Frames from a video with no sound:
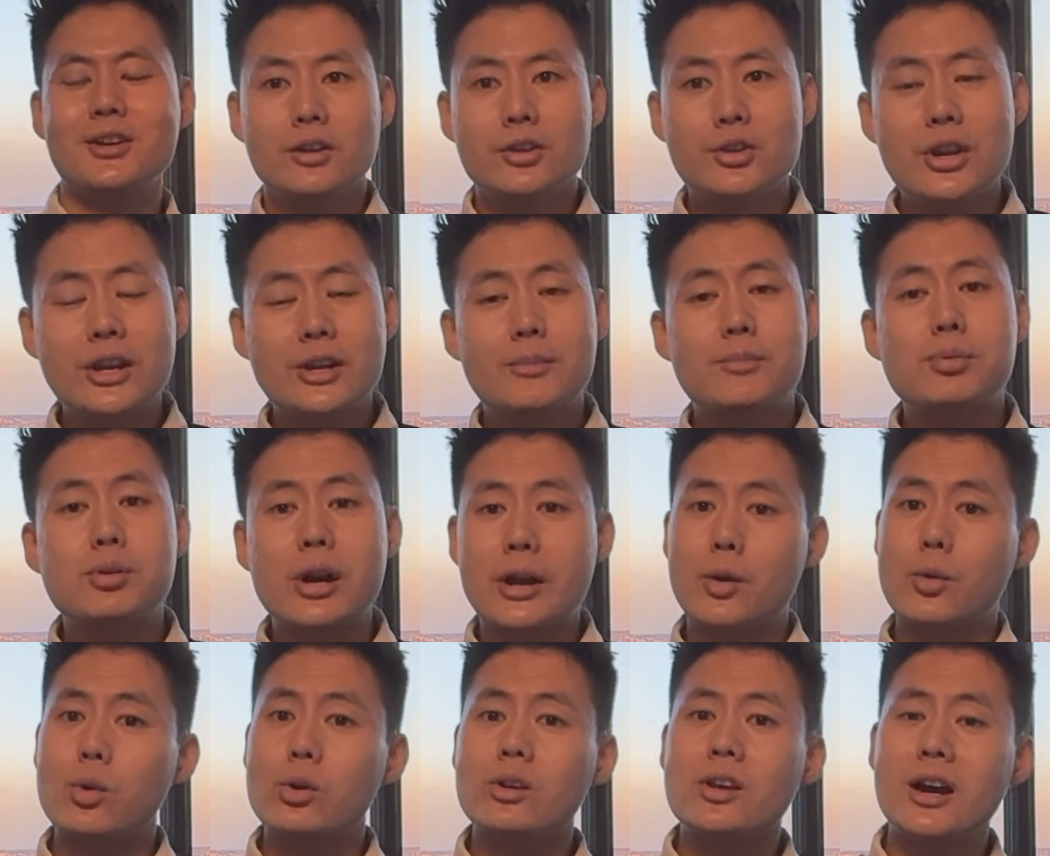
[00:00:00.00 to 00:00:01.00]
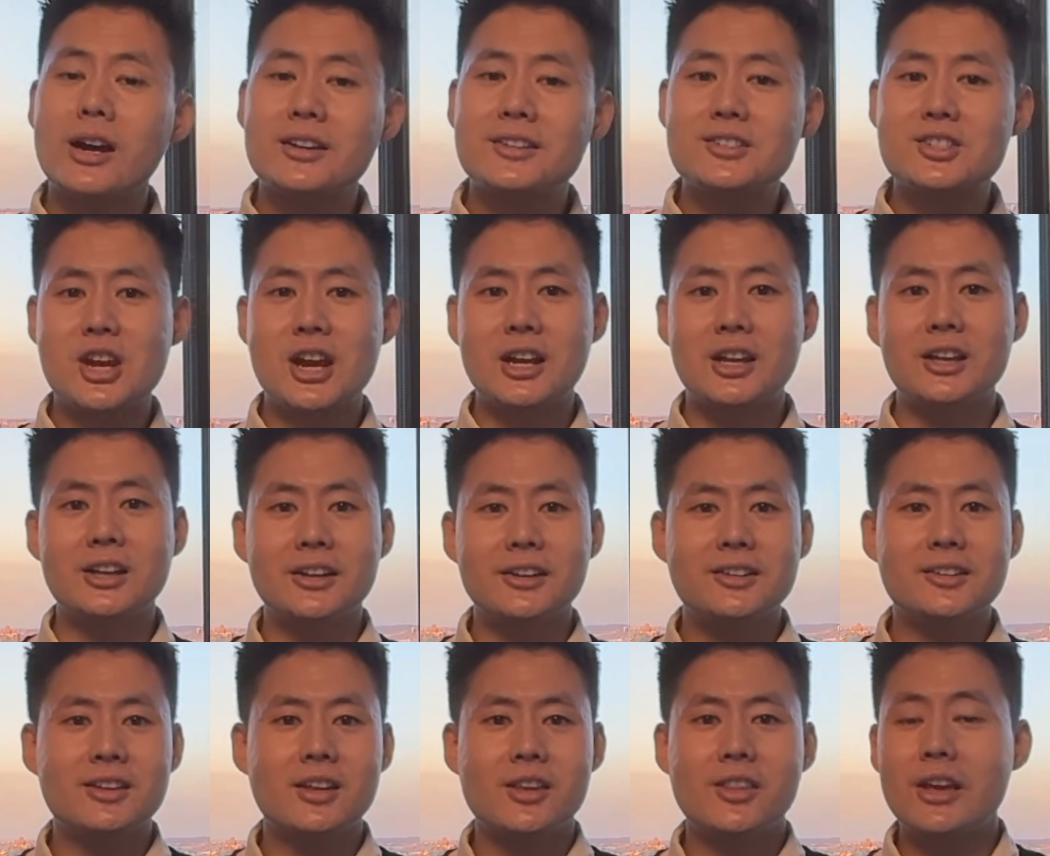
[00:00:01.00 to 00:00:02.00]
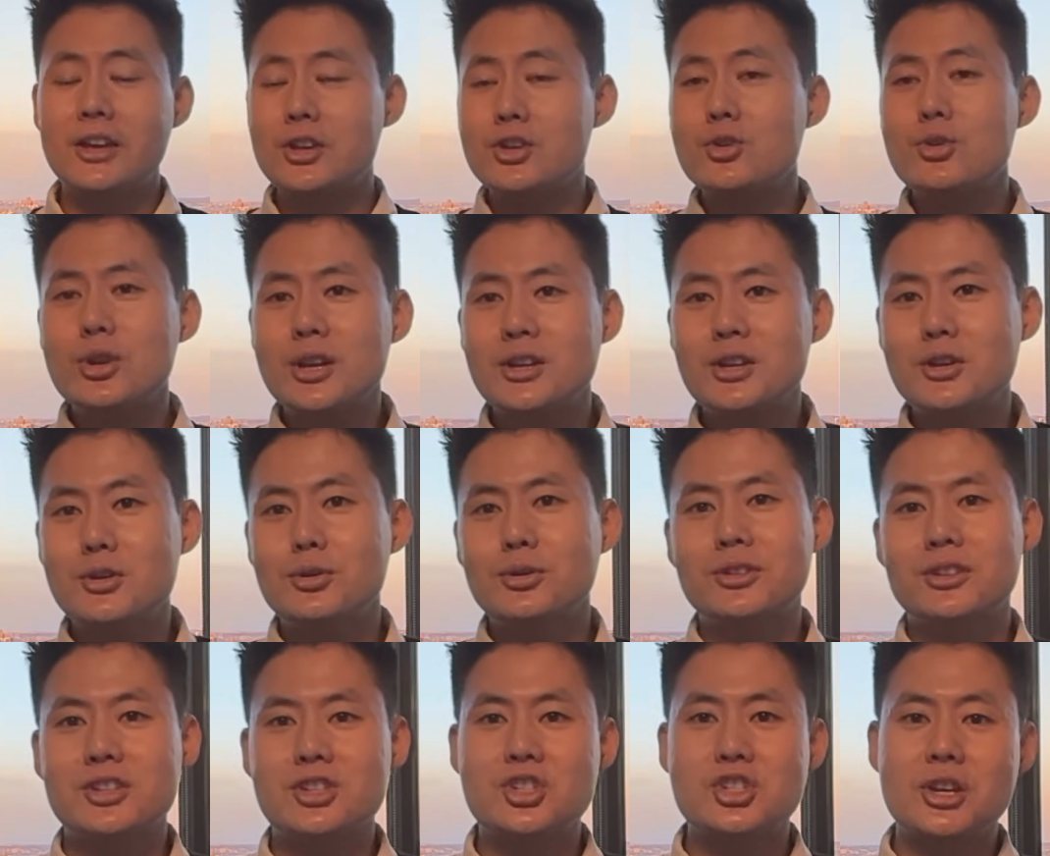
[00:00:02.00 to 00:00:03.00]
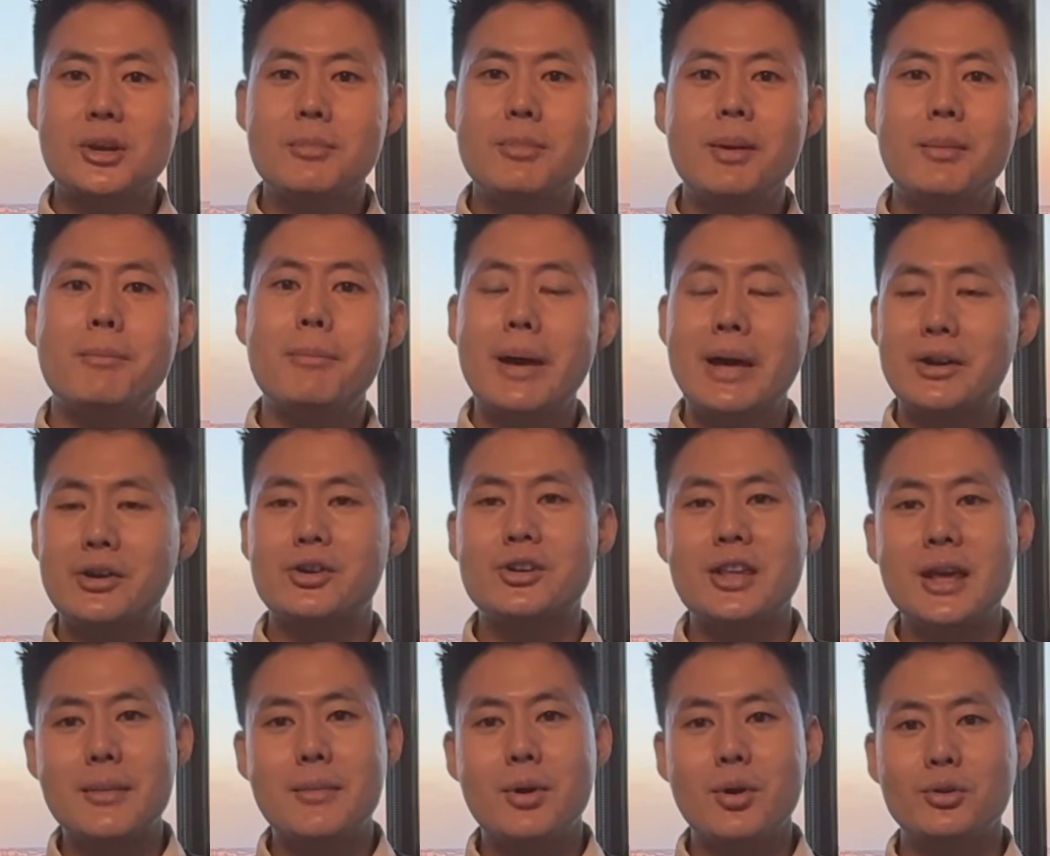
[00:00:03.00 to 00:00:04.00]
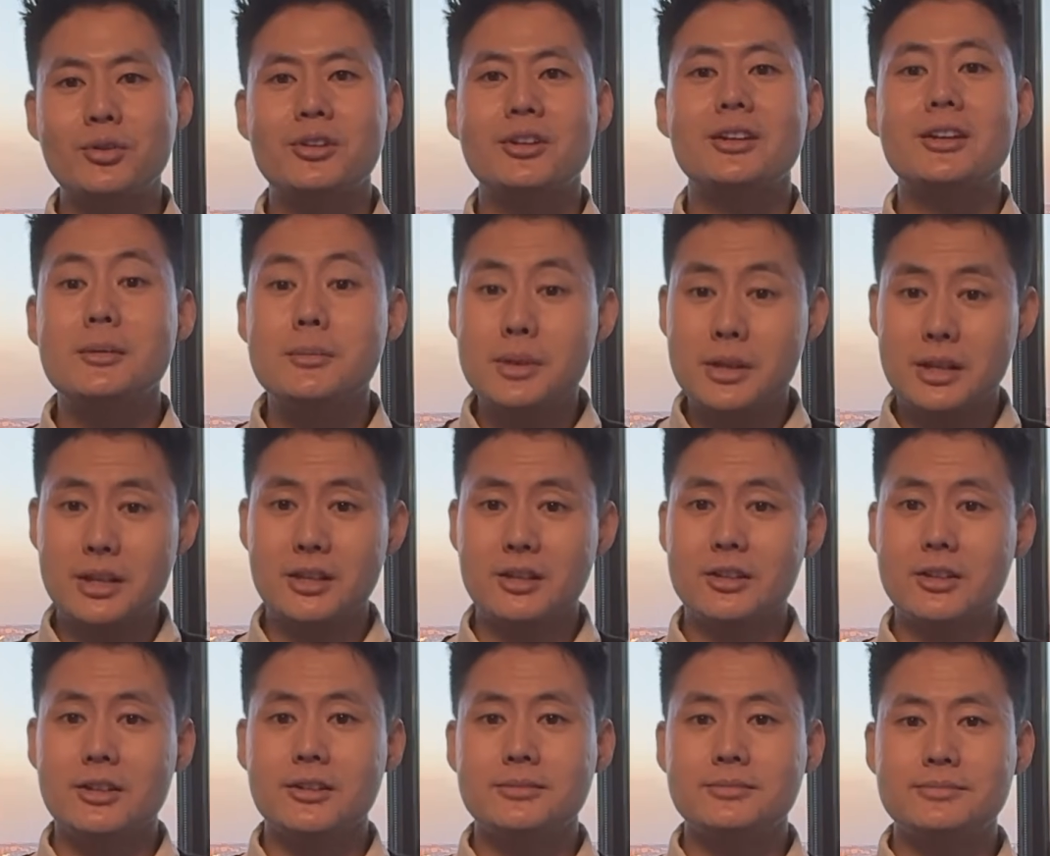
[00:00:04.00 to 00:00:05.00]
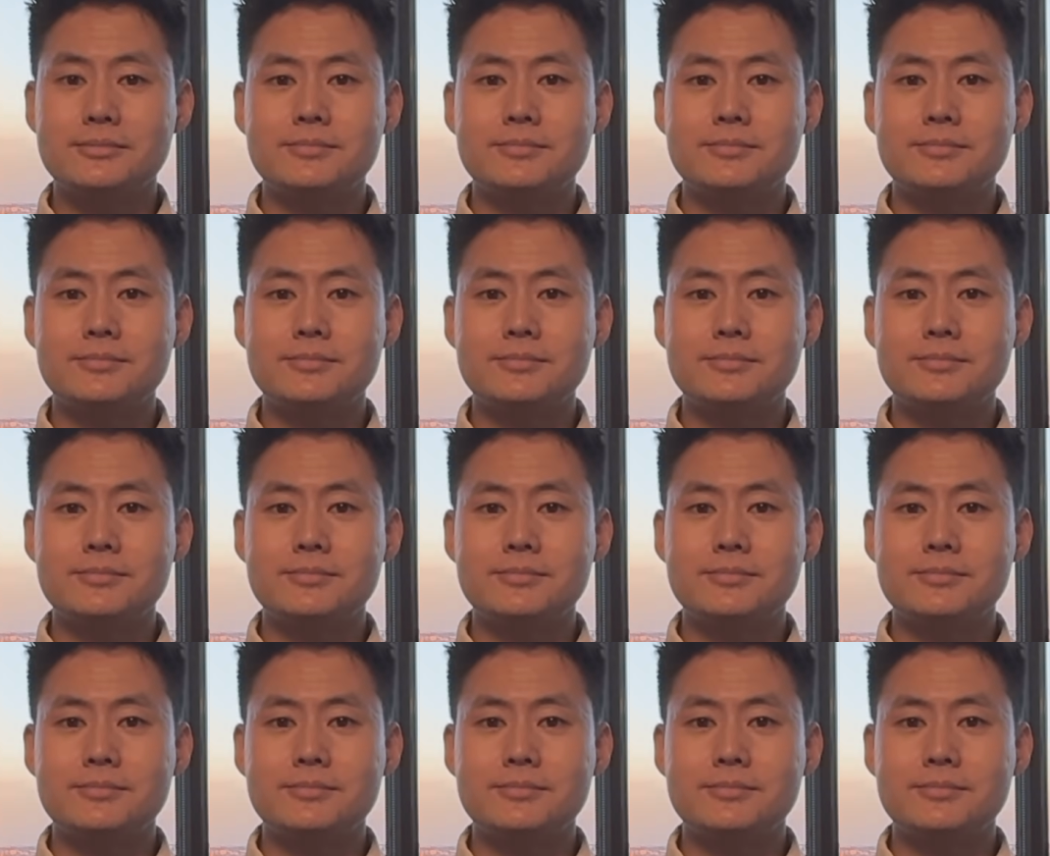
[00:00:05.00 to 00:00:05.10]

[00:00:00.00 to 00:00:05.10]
You get a prioritized checklist that you can use to ship better demos immediately.